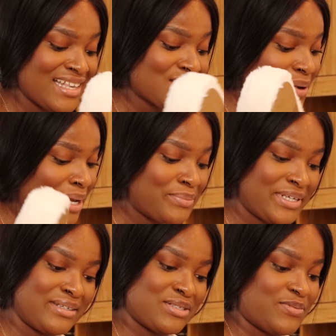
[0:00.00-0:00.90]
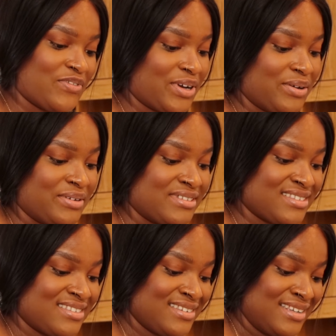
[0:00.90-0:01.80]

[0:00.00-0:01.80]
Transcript: It's quite big to be honest.